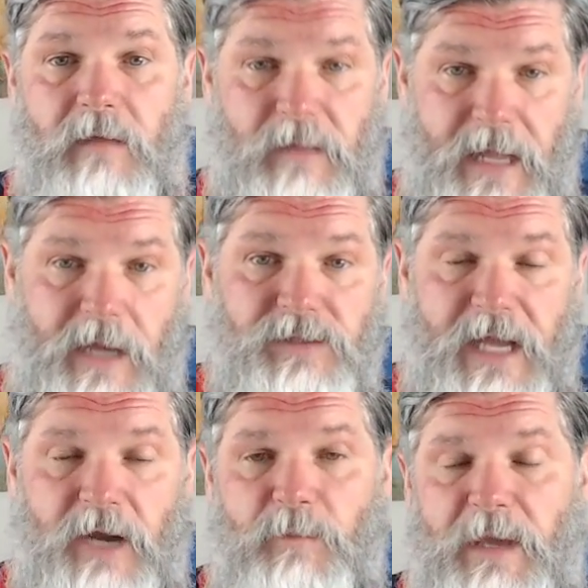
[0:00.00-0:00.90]
and later
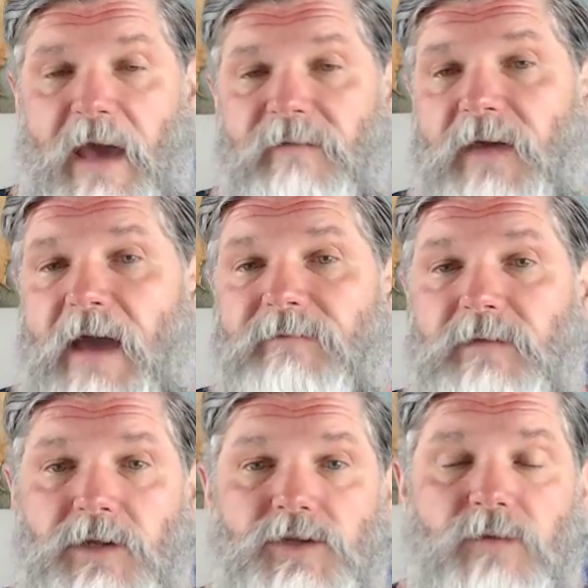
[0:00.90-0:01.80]
ZANU-PF after
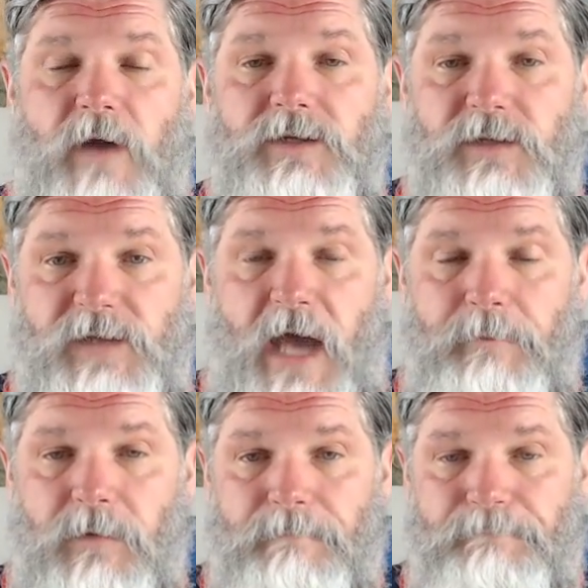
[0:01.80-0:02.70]
the destruction of ZAPU.